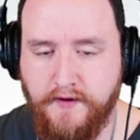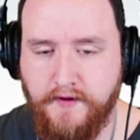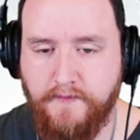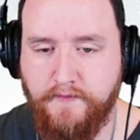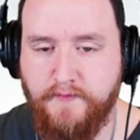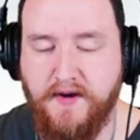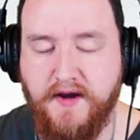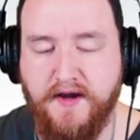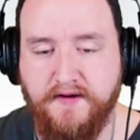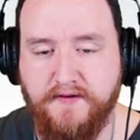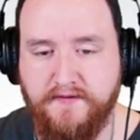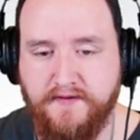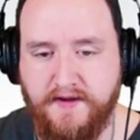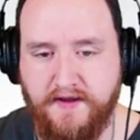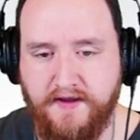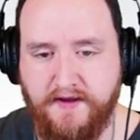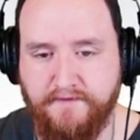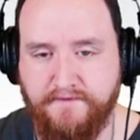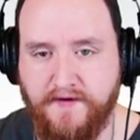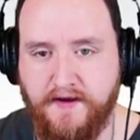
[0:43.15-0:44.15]
But
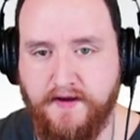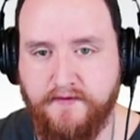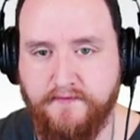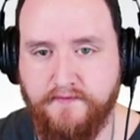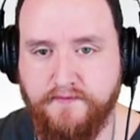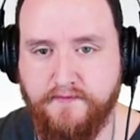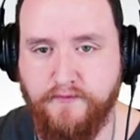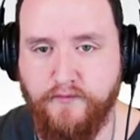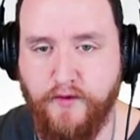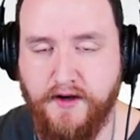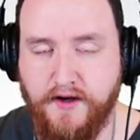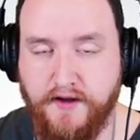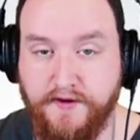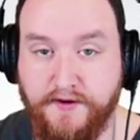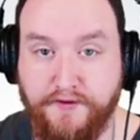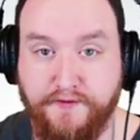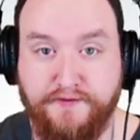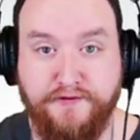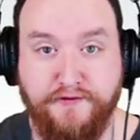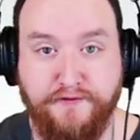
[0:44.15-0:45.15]
if I went a
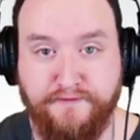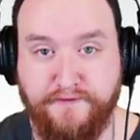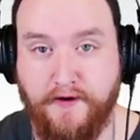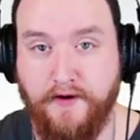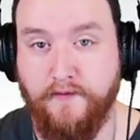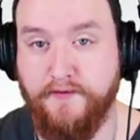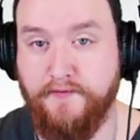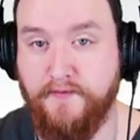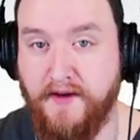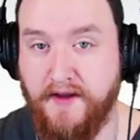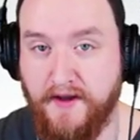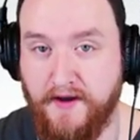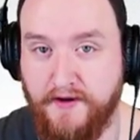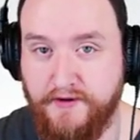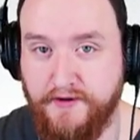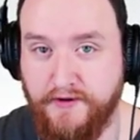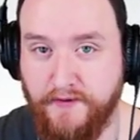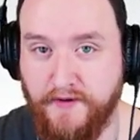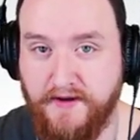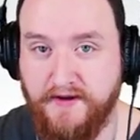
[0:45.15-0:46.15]
little too far with my
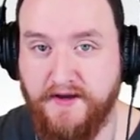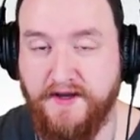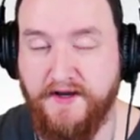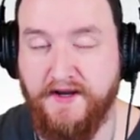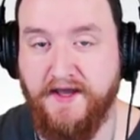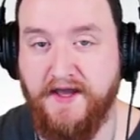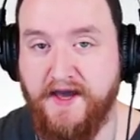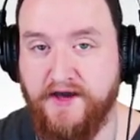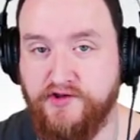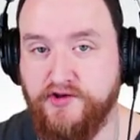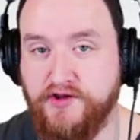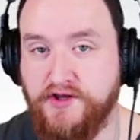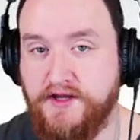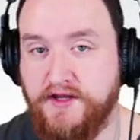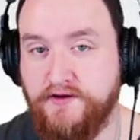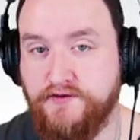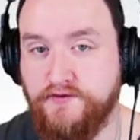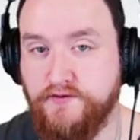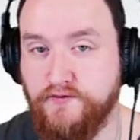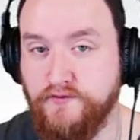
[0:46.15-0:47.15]
undoing and I actually
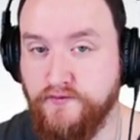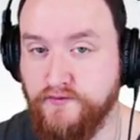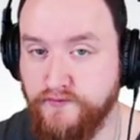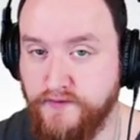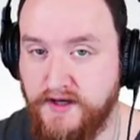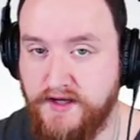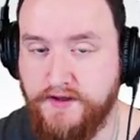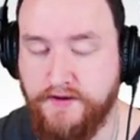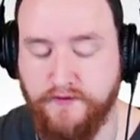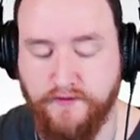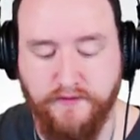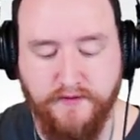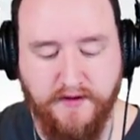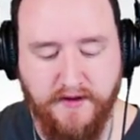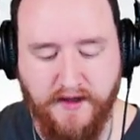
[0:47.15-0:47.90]
need to redo,